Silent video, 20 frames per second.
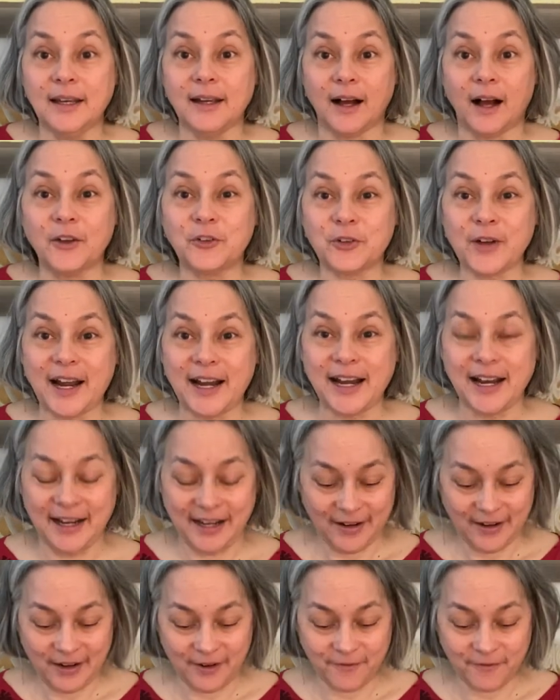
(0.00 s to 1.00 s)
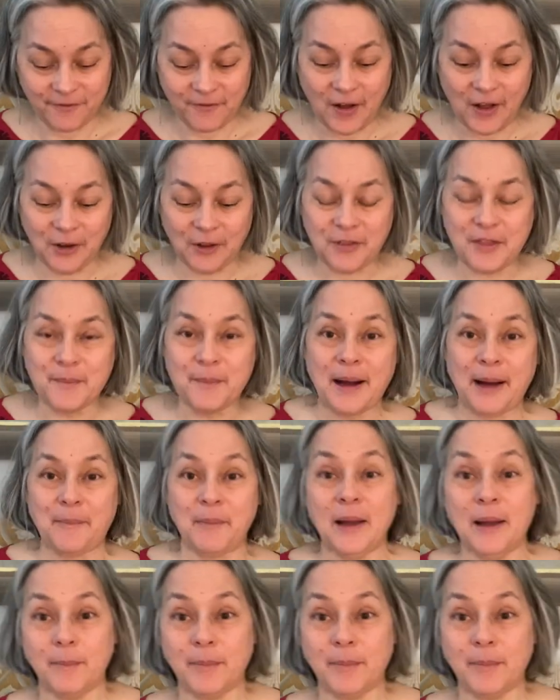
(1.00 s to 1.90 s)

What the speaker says: I'll try to follow them up.